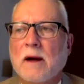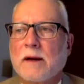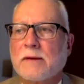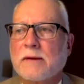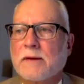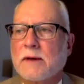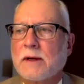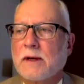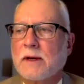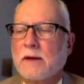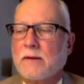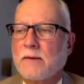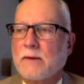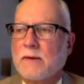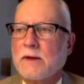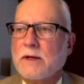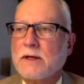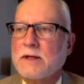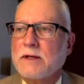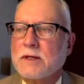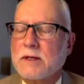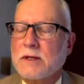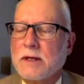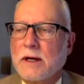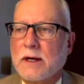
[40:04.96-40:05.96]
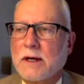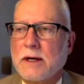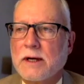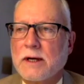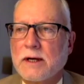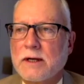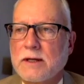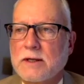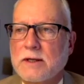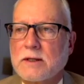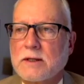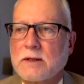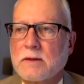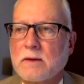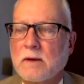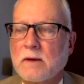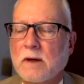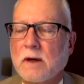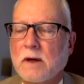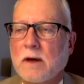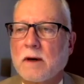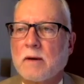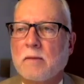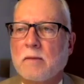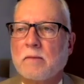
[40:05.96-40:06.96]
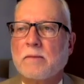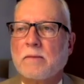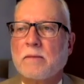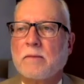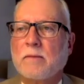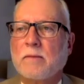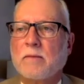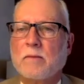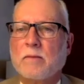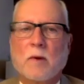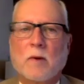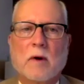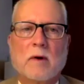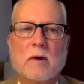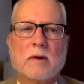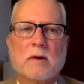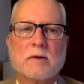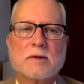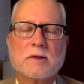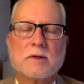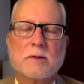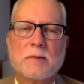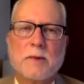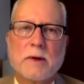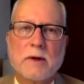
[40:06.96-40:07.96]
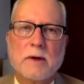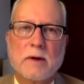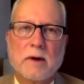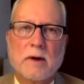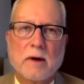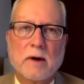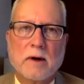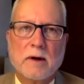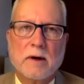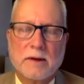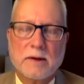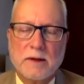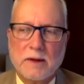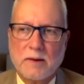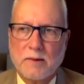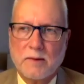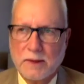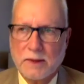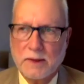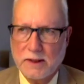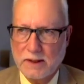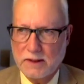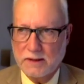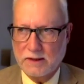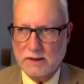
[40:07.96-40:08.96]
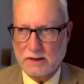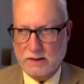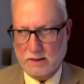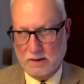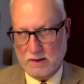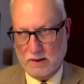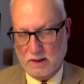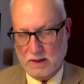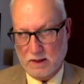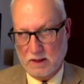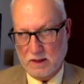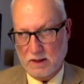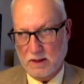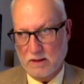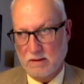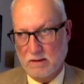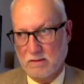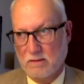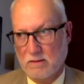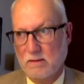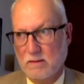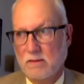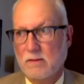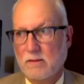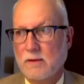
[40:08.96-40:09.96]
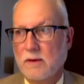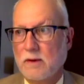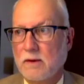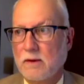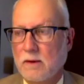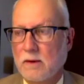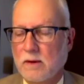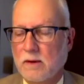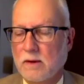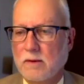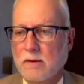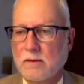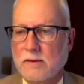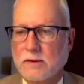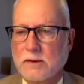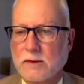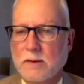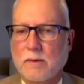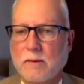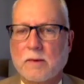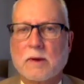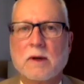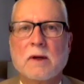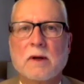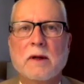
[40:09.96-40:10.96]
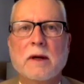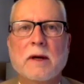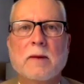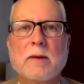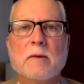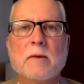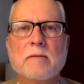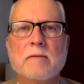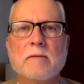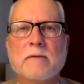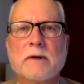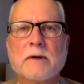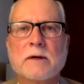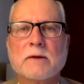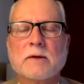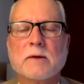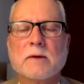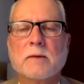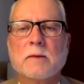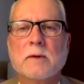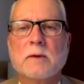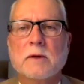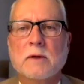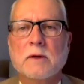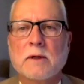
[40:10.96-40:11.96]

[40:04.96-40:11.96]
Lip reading: I think these days, moral superiority means, some claim of victimhood.